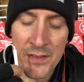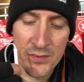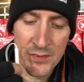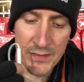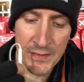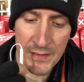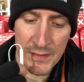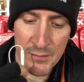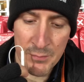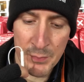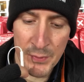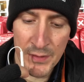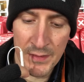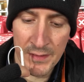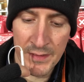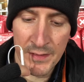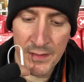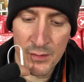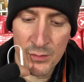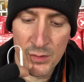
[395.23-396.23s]
So I'm going to give Bernd
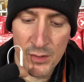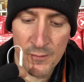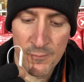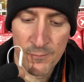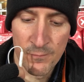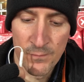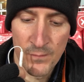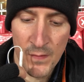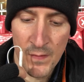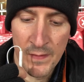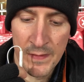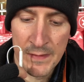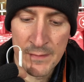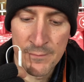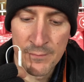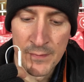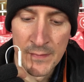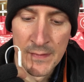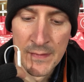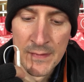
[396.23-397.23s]
Leno a
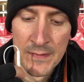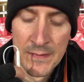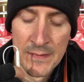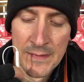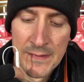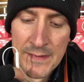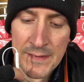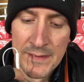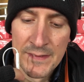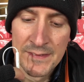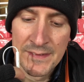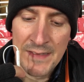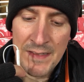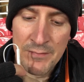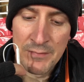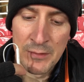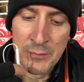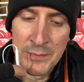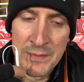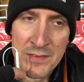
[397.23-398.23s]
5.
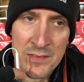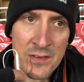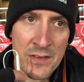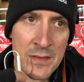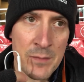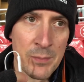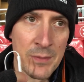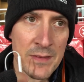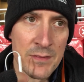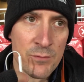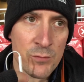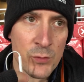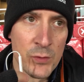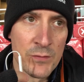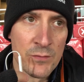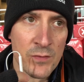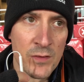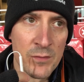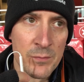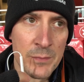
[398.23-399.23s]
David Luiz, he only played
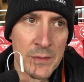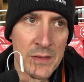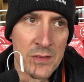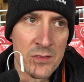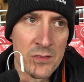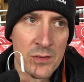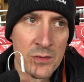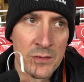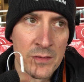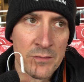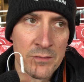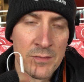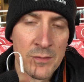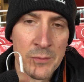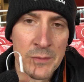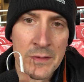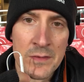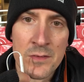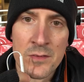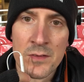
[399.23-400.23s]
45 minutes, so I'll give
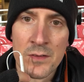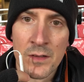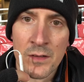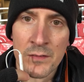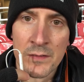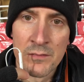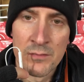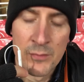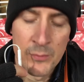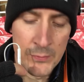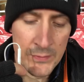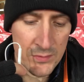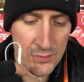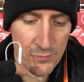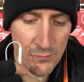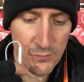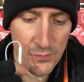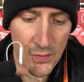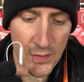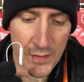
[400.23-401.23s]
Luiz a
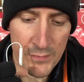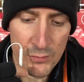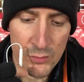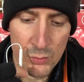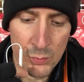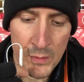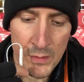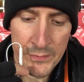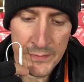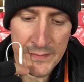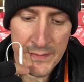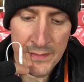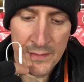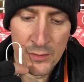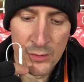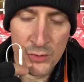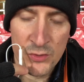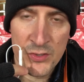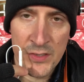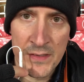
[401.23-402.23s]
5 as well. He did
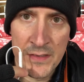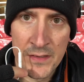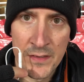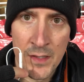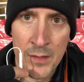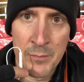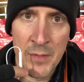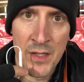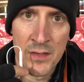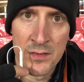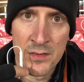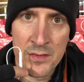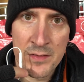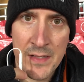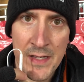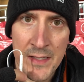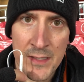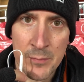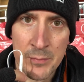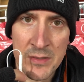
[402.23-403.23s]
look shaken up,
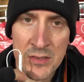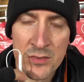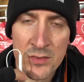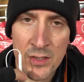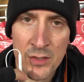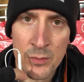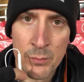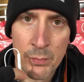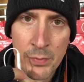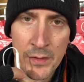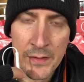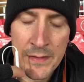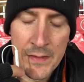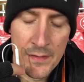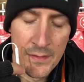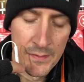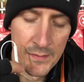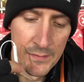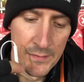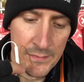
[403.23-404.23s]
understandably so, by
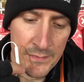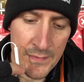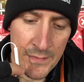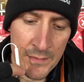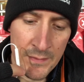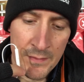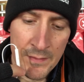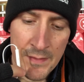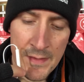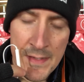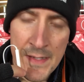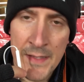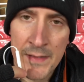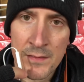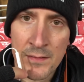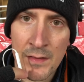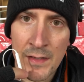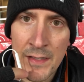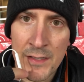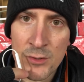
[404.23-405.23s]
the
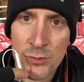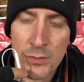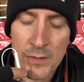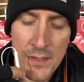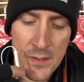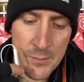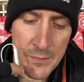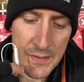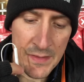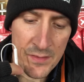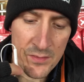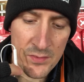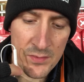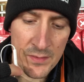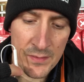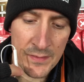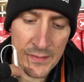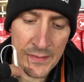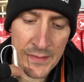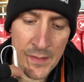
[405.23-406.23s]
head clash with Jimenez.
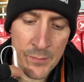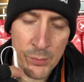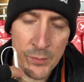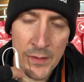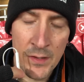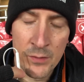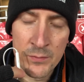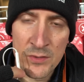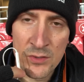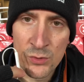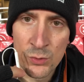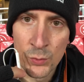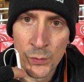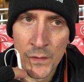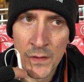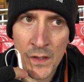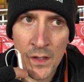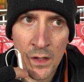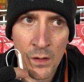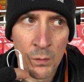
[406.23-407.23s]
Gabriel, he scored
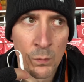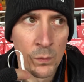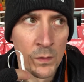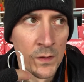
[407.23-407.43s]
the goal.